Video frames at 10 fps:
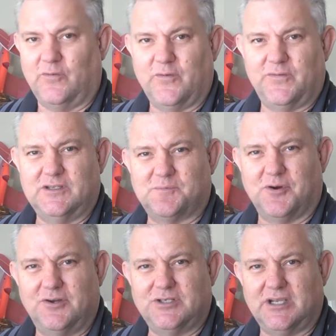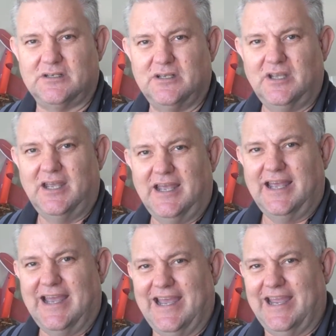of this project,
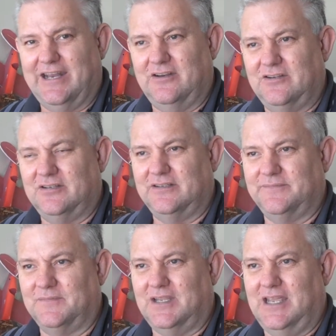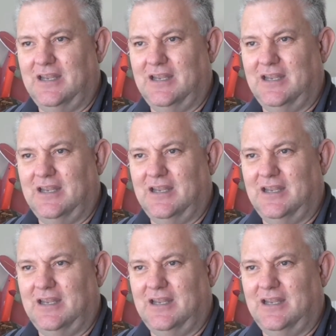and